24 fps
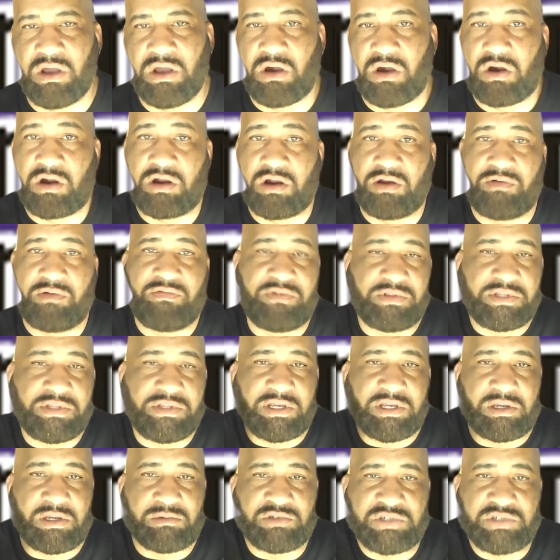Or if you
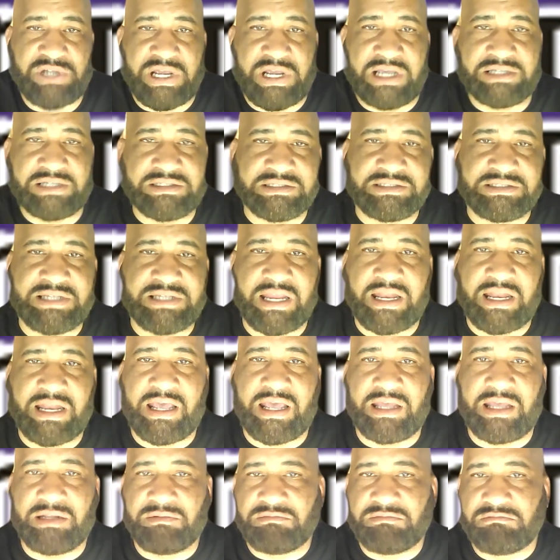think I'm trash, say
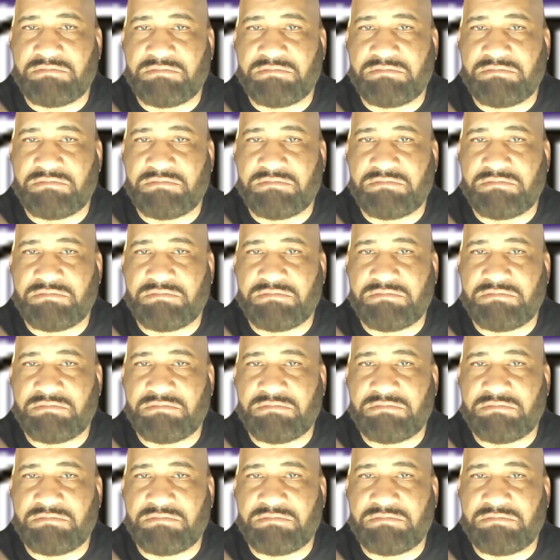that.